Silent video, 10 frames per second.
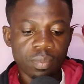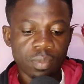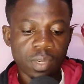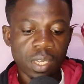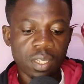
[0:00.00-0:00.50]

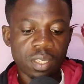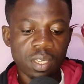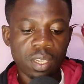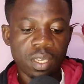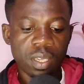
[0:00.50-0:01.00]
let's
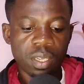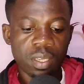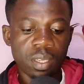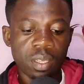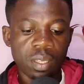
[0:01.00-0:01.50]
say,
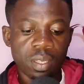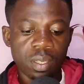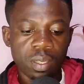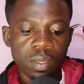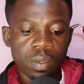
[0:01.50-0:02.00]

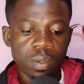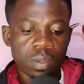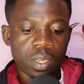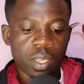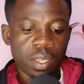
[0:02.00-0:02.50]

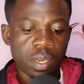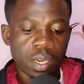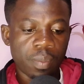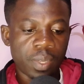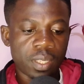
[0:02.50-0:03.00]
okay,
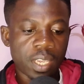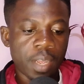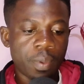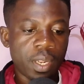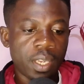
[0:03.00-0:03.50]
let me
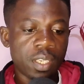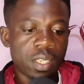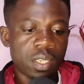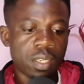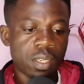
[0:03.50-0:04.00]
type
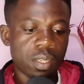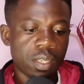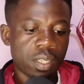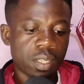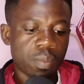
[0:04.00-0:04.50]
this
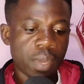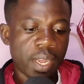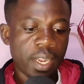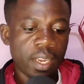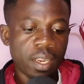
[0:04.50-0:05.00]
is
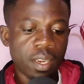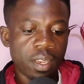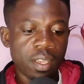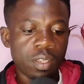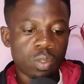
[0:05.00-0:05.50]
mine.
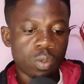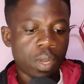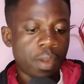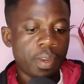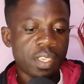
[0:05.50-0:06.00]
So
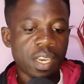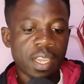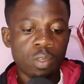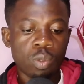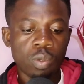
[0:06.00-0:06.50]
address
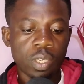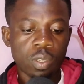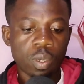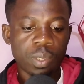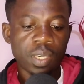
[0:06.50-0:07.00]
line 2 is
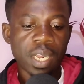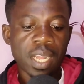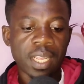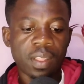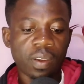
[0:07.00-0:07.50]
optional,
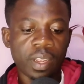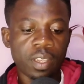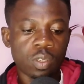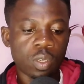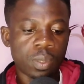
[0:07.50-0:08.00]
line 3
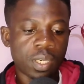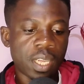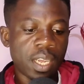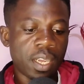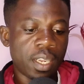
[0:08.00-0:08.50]
is
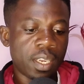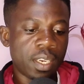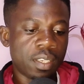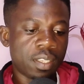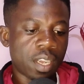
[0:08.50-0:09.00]
optional, and
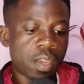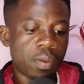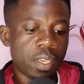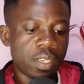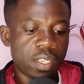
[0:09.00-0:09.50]
then town
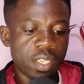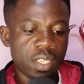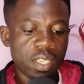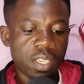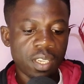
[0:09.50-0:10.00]
and
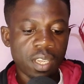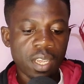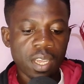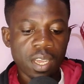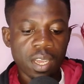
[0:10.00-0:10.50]
city,
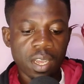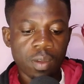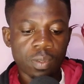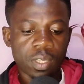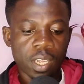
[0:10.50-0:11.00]

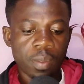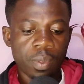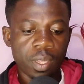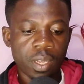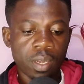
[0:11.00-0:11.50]
I'll type
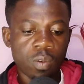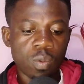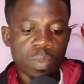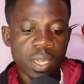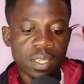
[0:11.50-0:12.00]
here
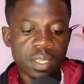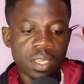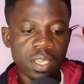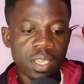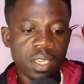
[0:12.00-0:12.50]

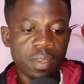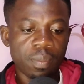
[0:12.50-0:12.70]
Kumasi.